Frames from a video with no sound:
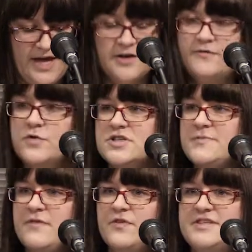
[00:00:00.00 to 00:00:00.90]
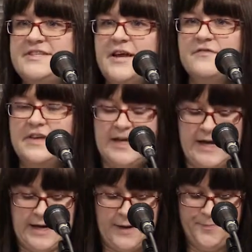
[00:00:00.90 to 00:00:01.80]
and Enforcement for the state of
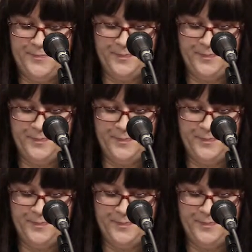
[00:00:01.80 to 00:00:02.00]
Indiana.